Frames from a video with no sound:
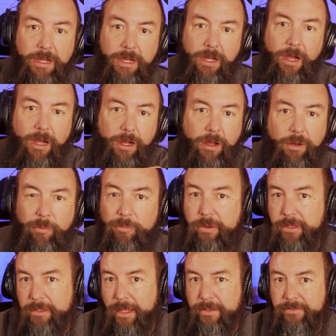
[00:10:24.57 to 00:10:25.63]

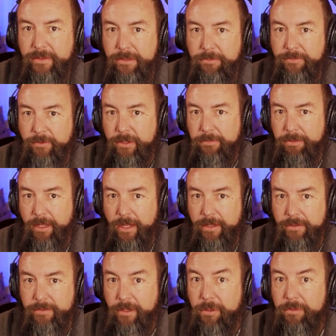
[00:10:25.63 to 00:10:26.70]
one last thing before you apply,
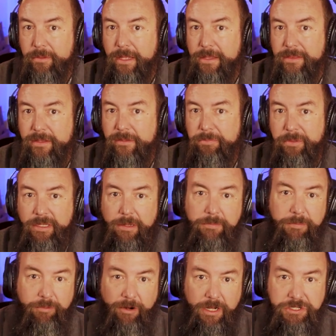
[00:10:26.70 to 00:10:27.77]
don't let this become
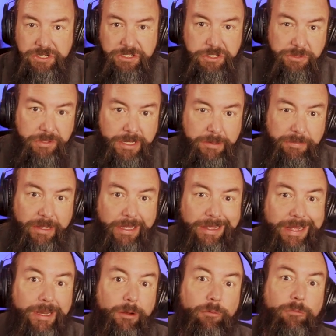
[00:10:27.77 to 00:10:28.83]
a project you keep
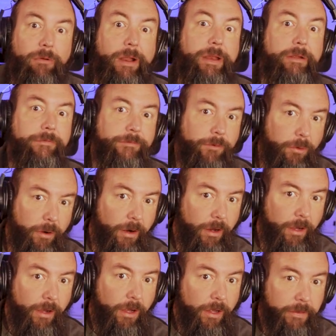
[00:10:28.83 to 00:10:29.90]
getting ready for.
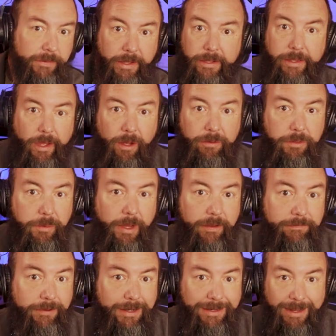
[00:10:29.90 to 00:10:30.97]
The account you
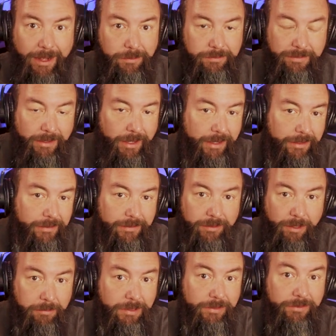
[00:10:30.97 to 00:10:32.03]
have right now today is
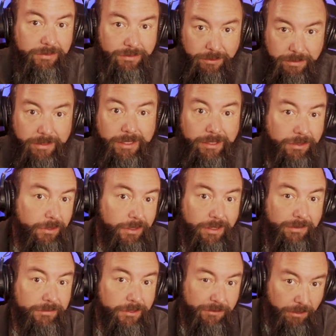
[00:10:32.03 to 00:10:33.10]
almost certainly good
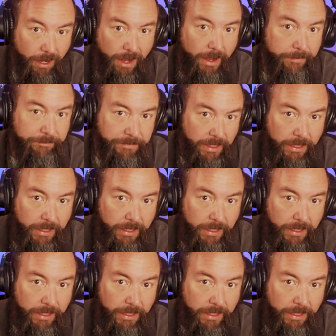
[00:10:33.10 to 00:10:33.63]
enough to try.